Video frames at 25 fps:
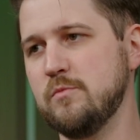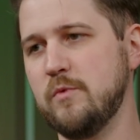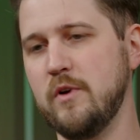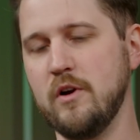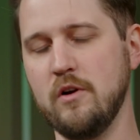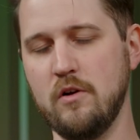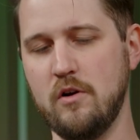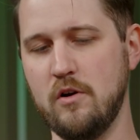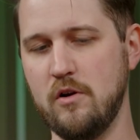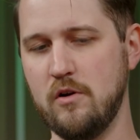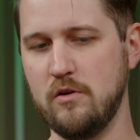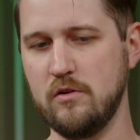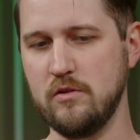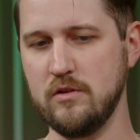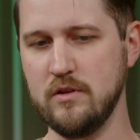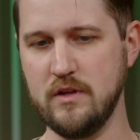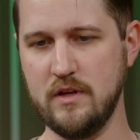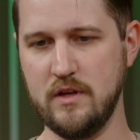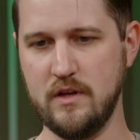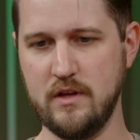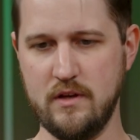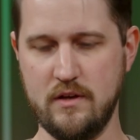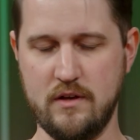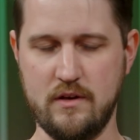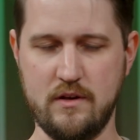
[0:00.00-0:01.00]
We're all
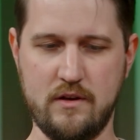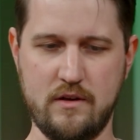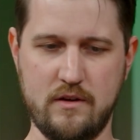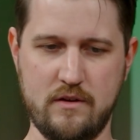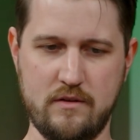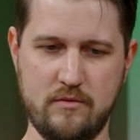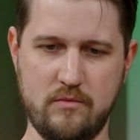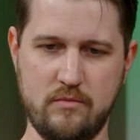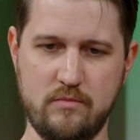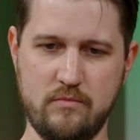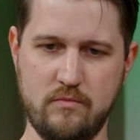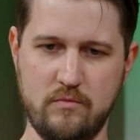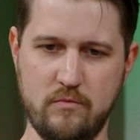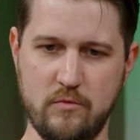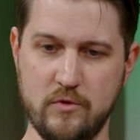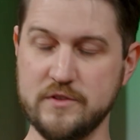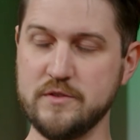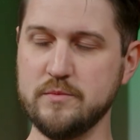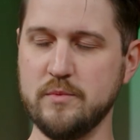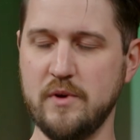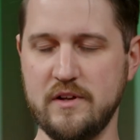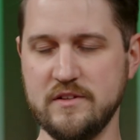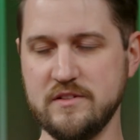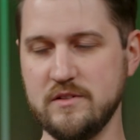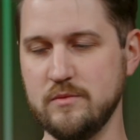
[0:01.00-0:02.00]

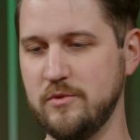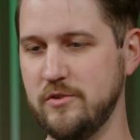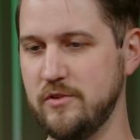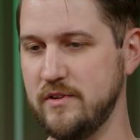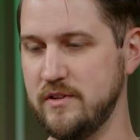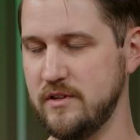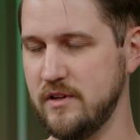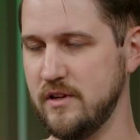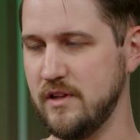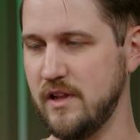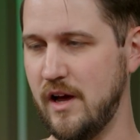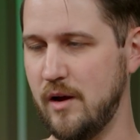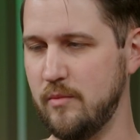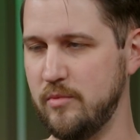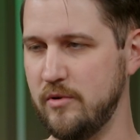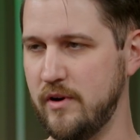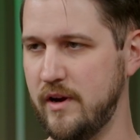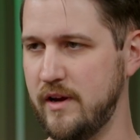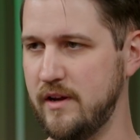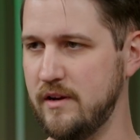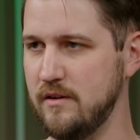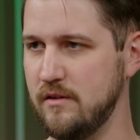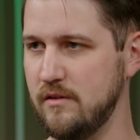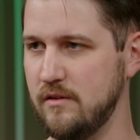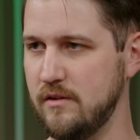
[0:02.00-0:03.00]
responsible and
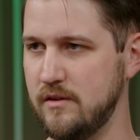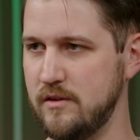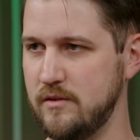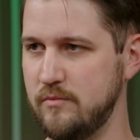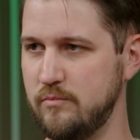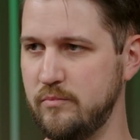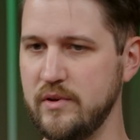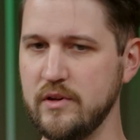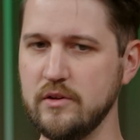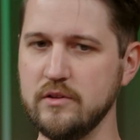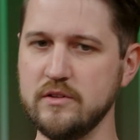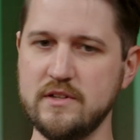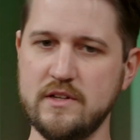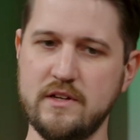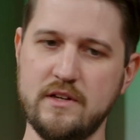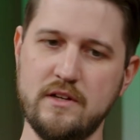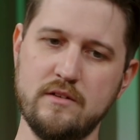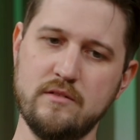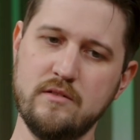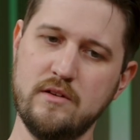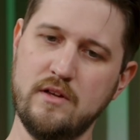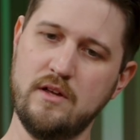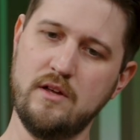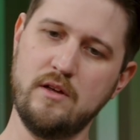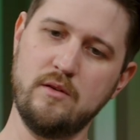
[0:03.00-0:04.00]
collaborate on
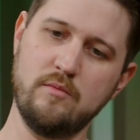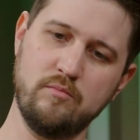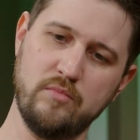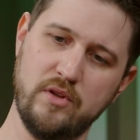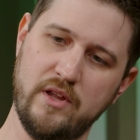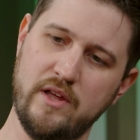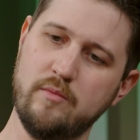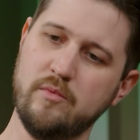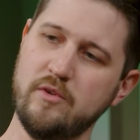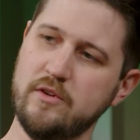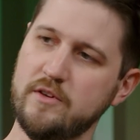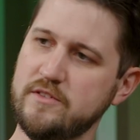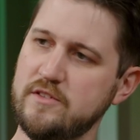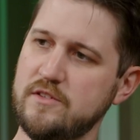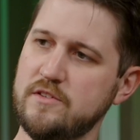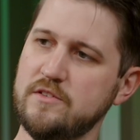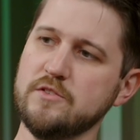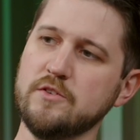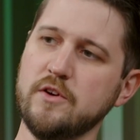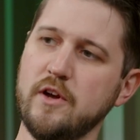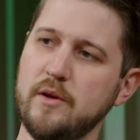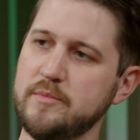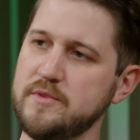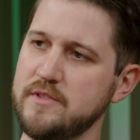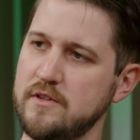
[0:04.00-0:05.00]
building playbooks and
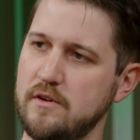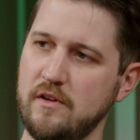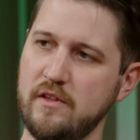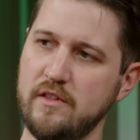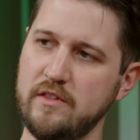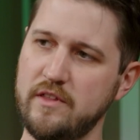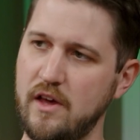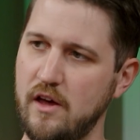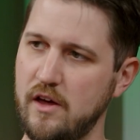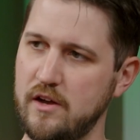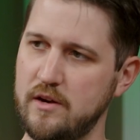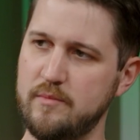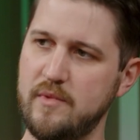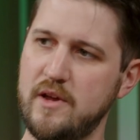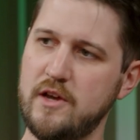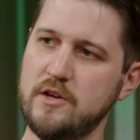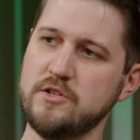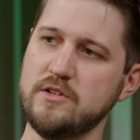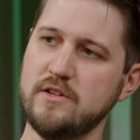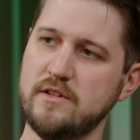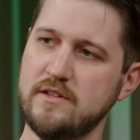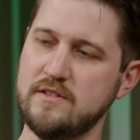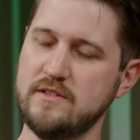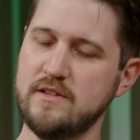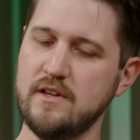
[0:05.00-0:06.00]
scripts and all the
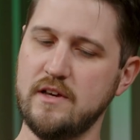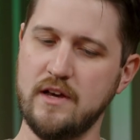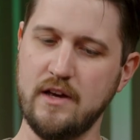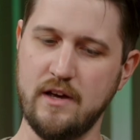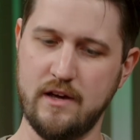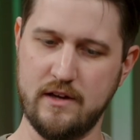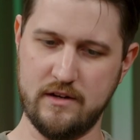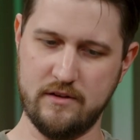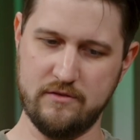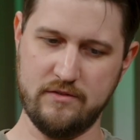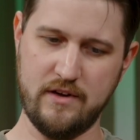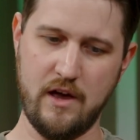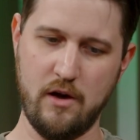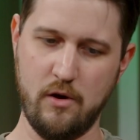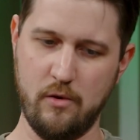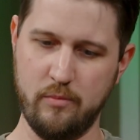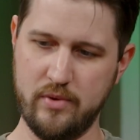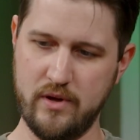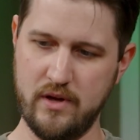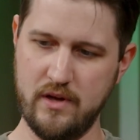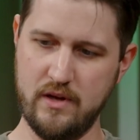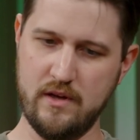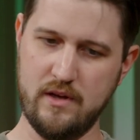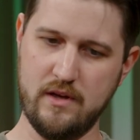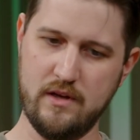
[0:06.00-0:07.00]
automations that kind of
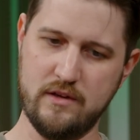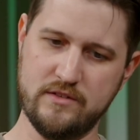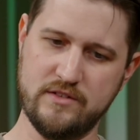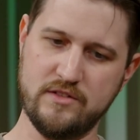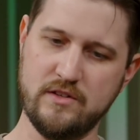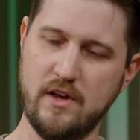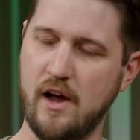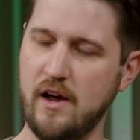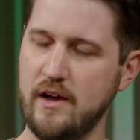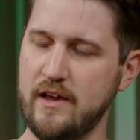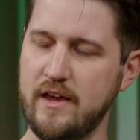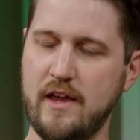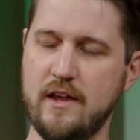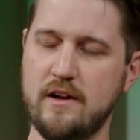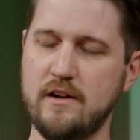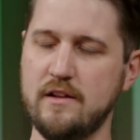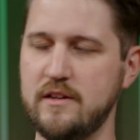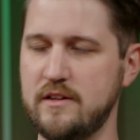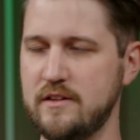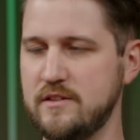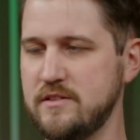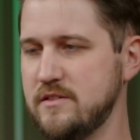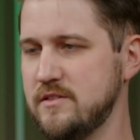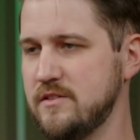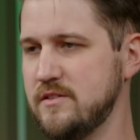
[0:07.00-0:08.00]
help SOC
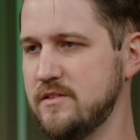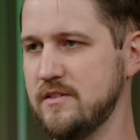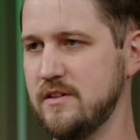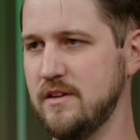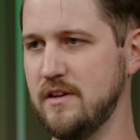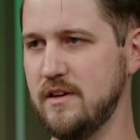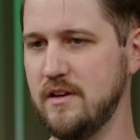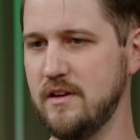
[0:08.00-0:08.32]
analysts